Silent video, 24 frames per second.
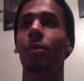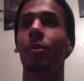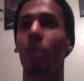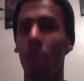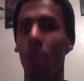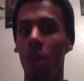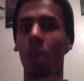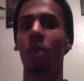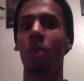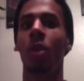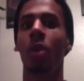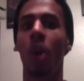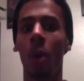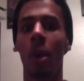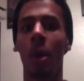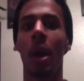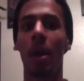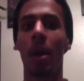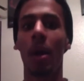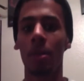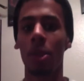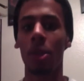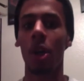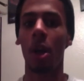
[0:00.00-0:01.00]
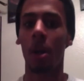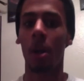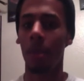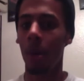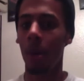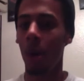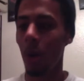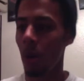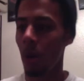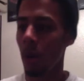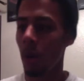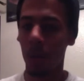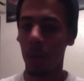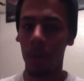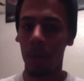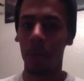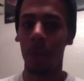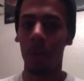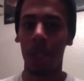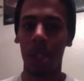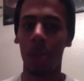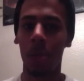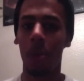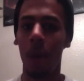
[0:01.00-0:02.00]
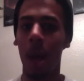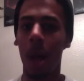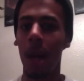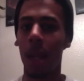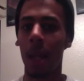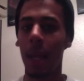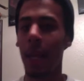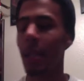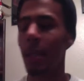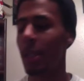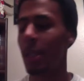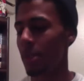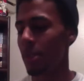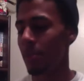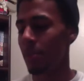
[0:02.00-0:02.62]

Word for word: you know what I'm talking about, or the reason why I like this.